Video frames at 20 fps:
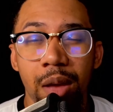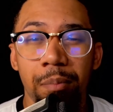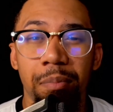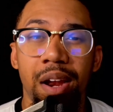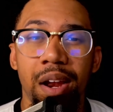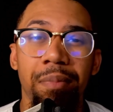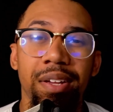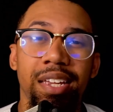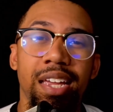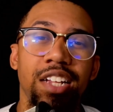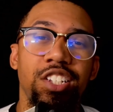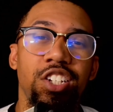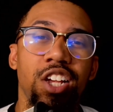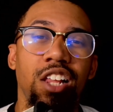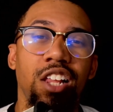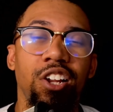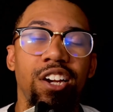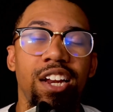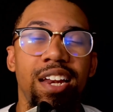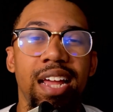But I'm going to catch
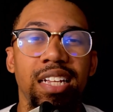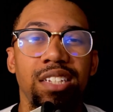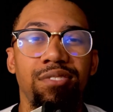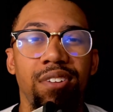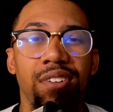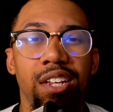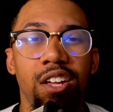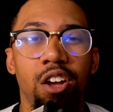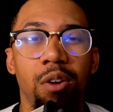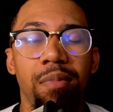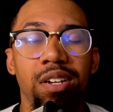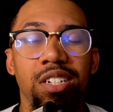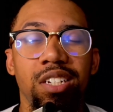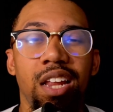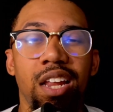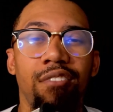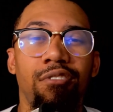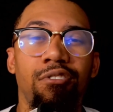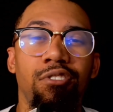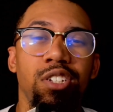y'all on the next video. Much
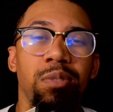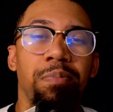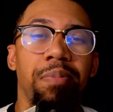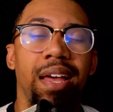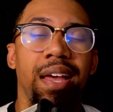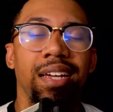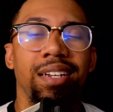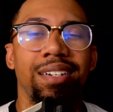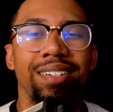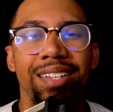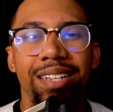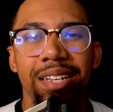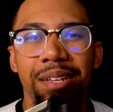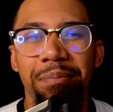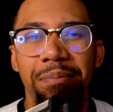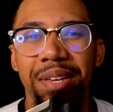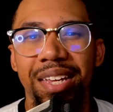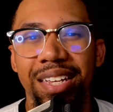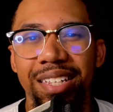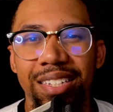love and respect.
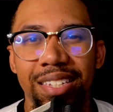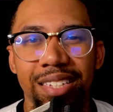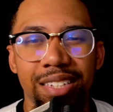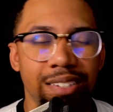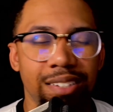Peace.